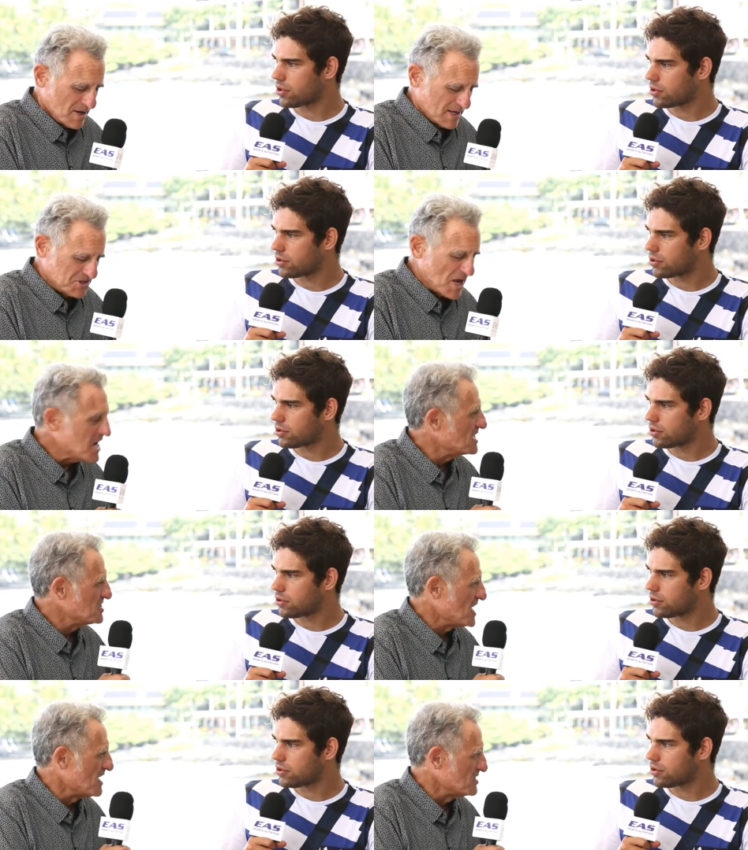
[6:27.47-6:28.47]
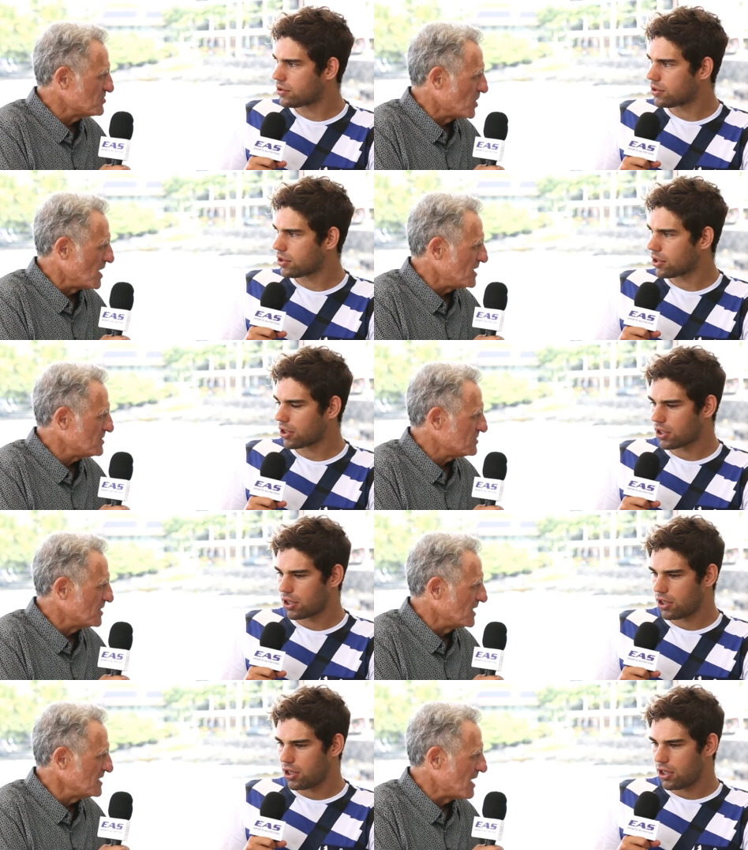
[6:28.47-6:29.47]
Speaker 1: second at Challenge Roth,
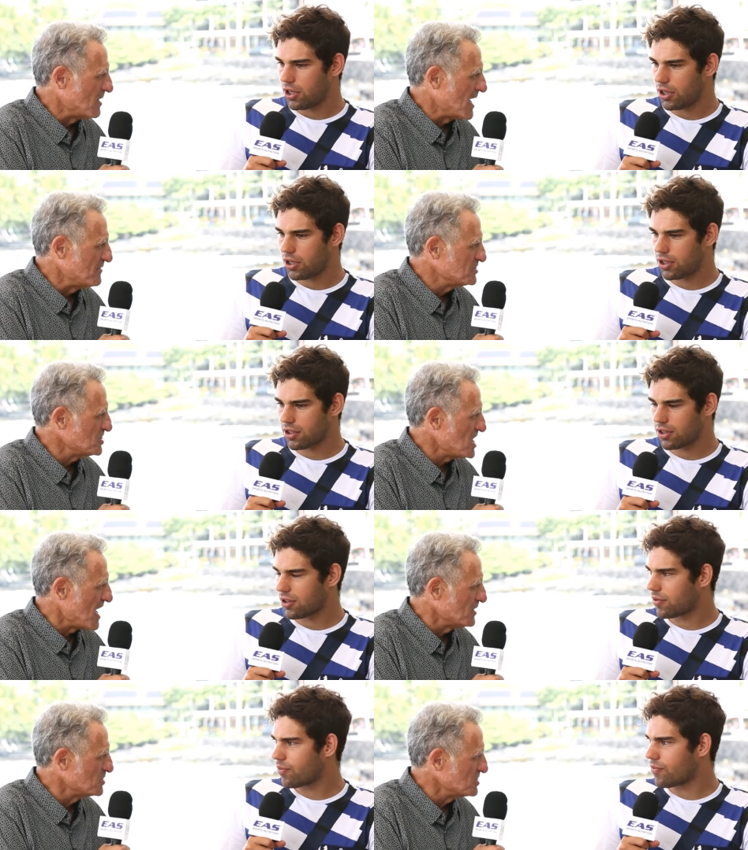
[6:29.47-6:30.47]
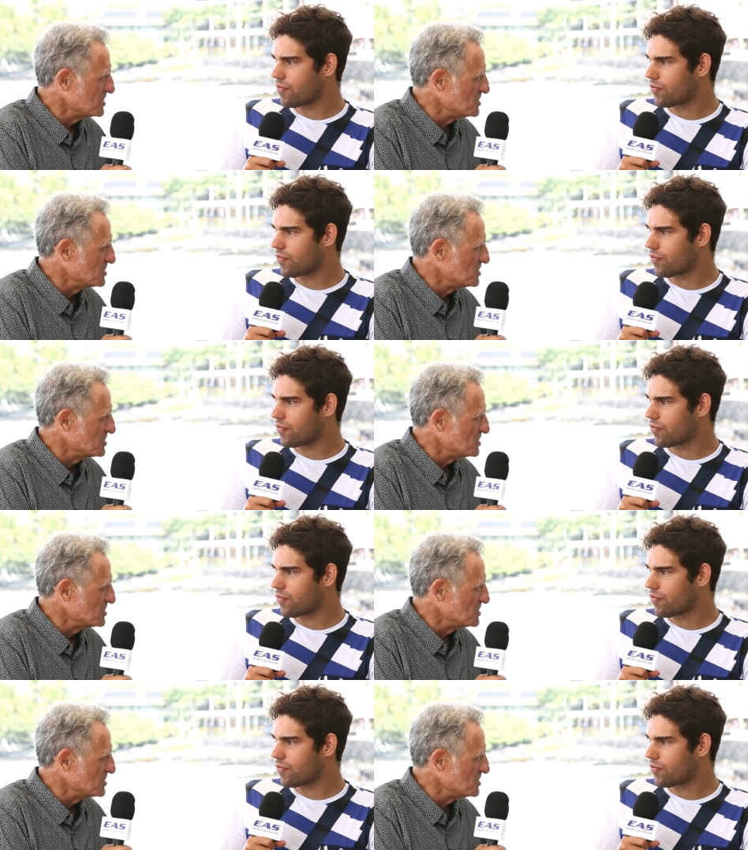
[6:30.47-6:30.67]
right? Now, obviously, Jan was in a